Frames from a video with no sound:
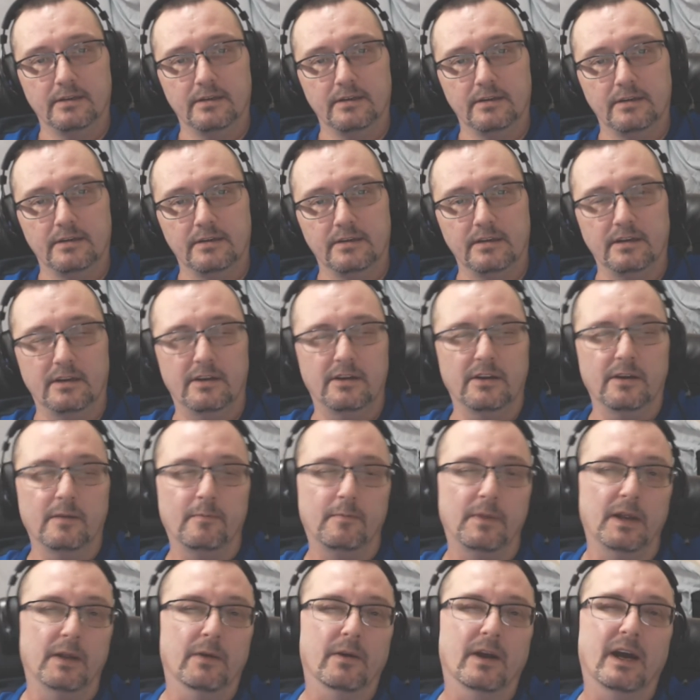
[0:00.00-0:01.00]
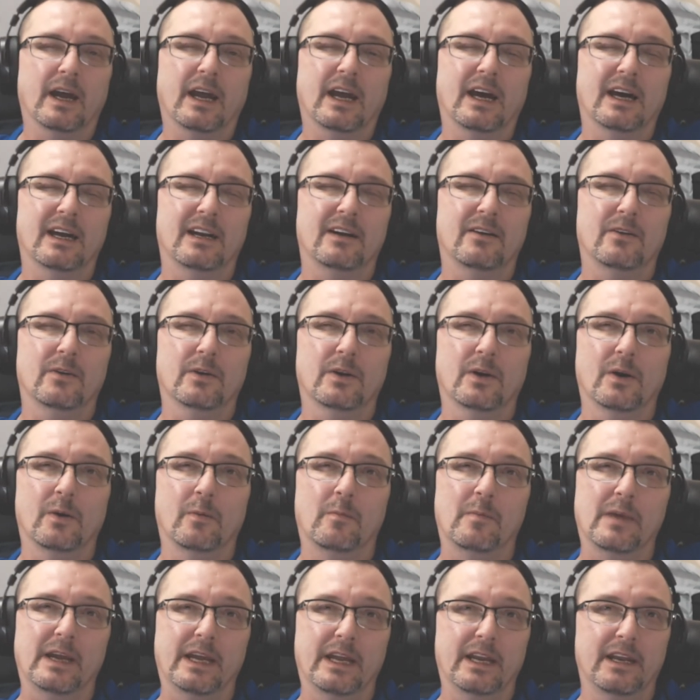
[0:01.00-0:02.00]
She could be right. I don't know,
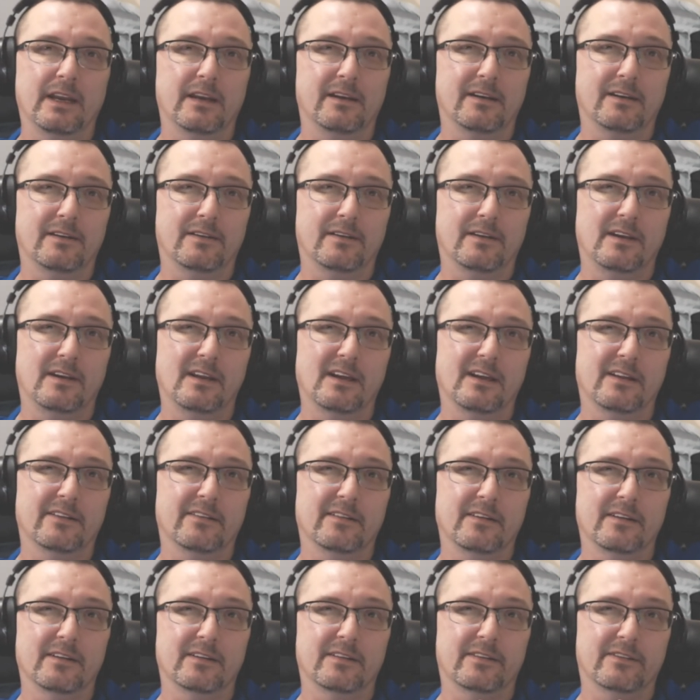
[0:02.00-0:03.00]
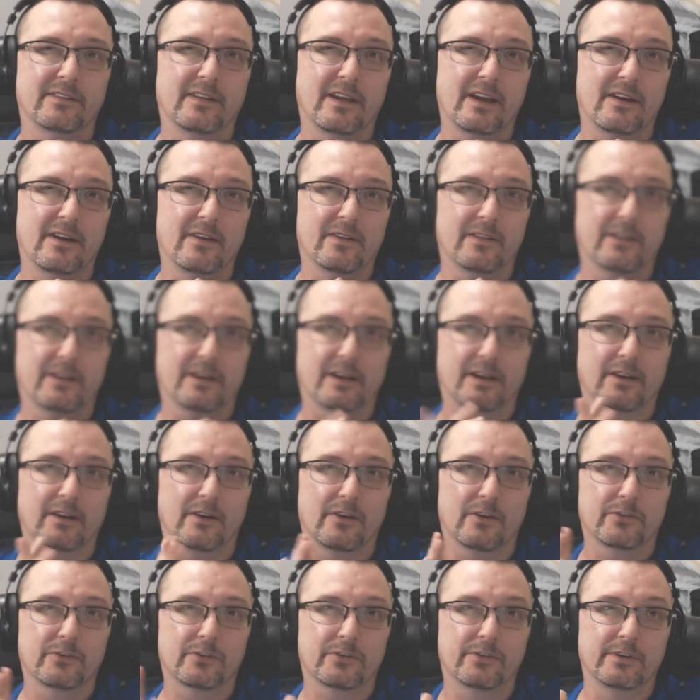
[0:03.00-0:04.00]
man. It just doesn't sound like an
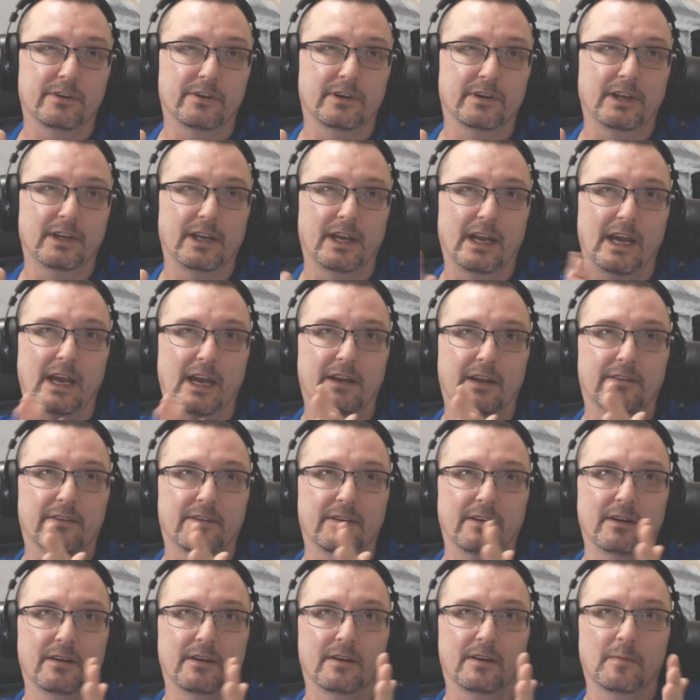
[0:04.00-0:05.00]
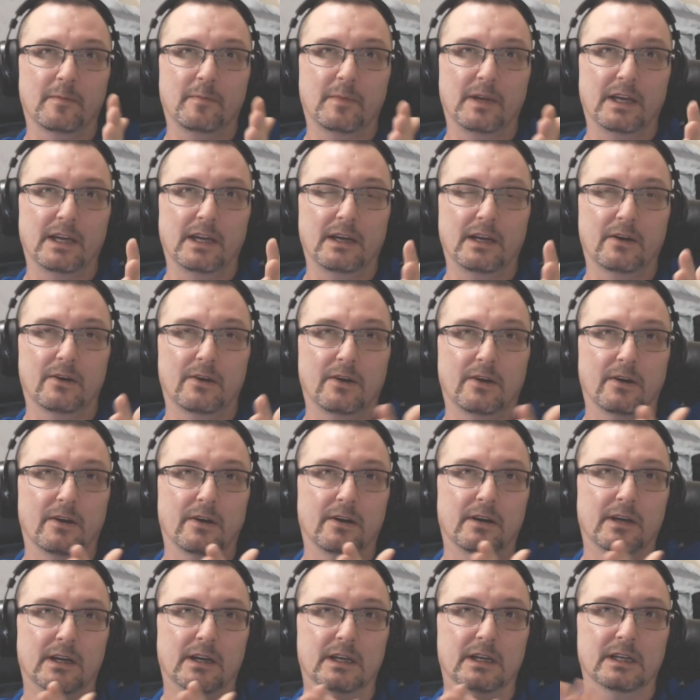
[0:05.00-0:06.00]
Australian accent to me,
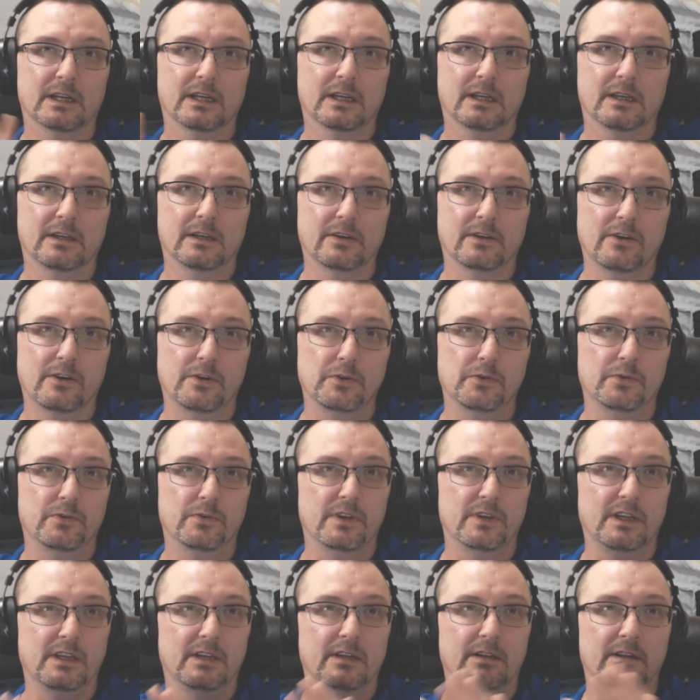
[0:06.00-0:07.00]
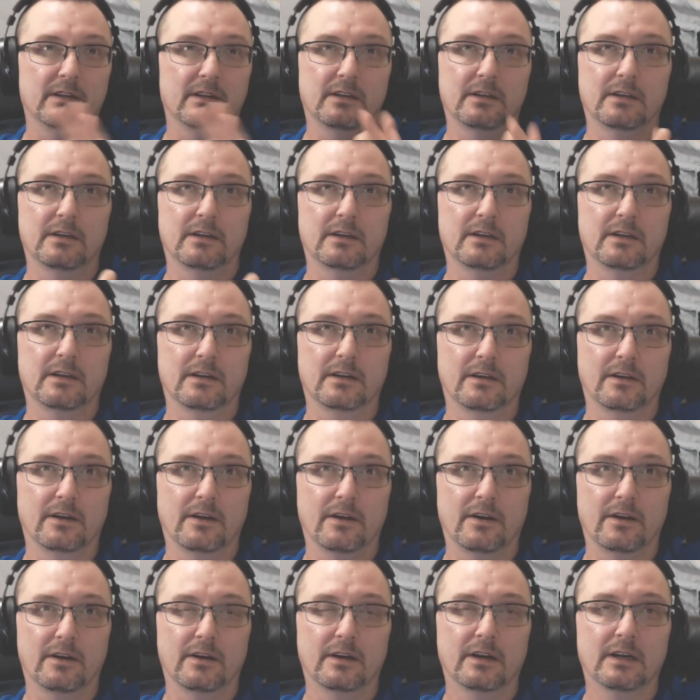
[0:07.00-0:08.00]
or New Zealand,
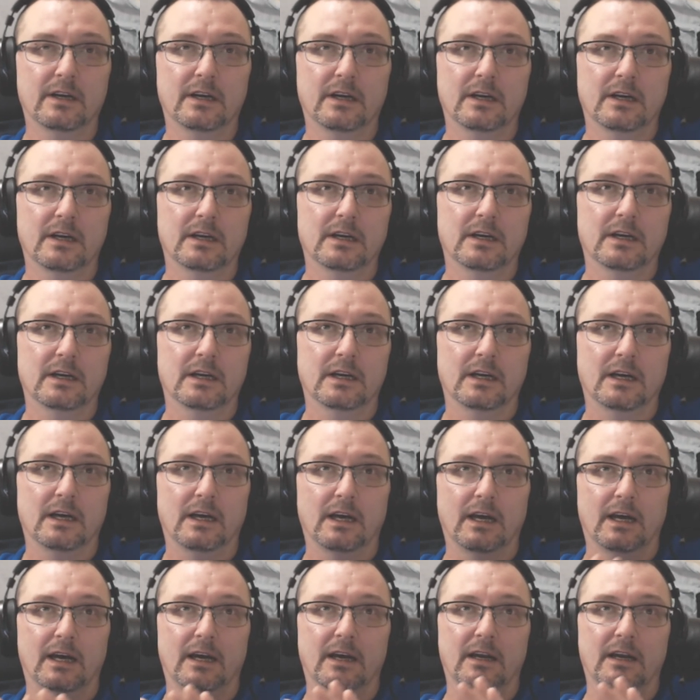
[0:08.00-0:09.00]
or I